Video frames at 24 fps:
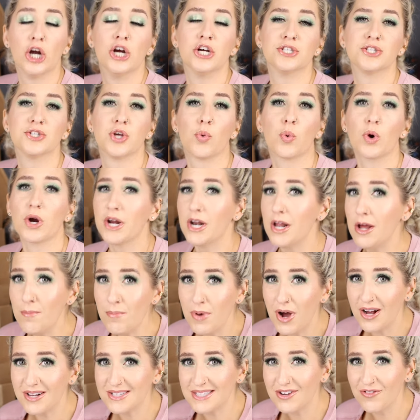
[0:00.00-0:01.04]
So we're going to
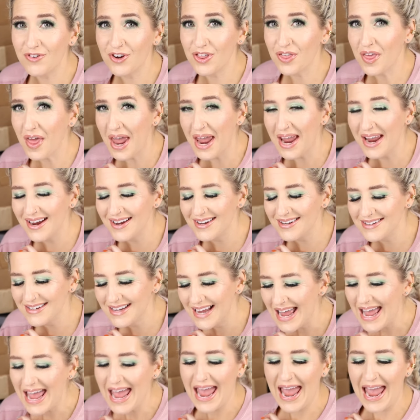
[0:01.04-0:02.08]
unbox everything,
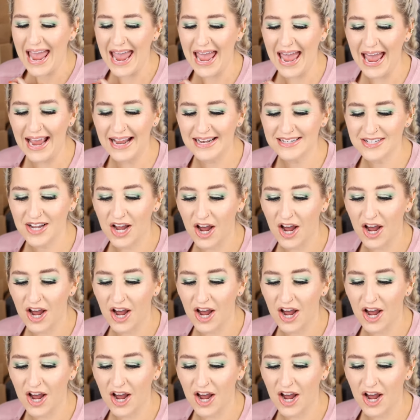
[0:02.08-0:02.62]
and